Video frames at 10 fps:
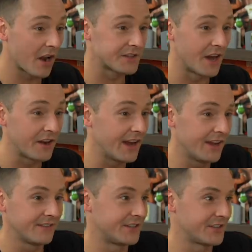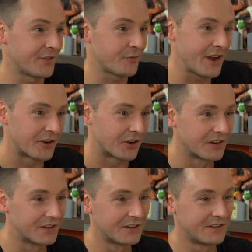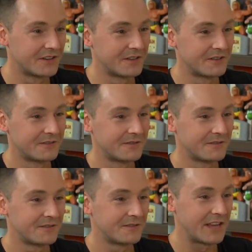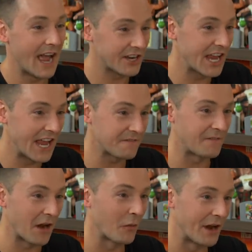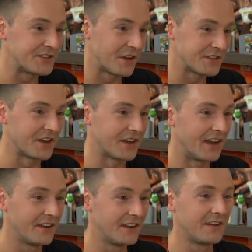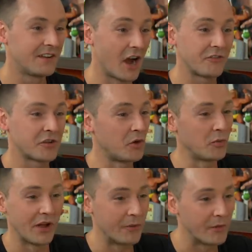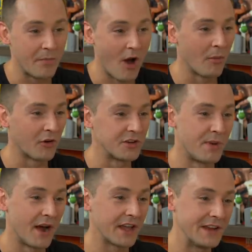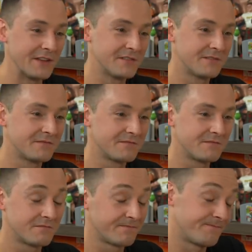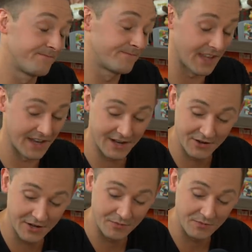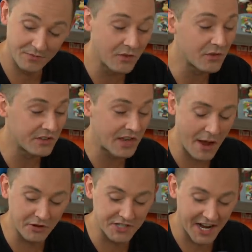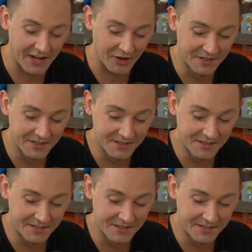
on Sunday and he shot three under. He actually hit fairways on Sunday. And comfortable playing with Palmer, his buddy. I don't know. How about Tiger?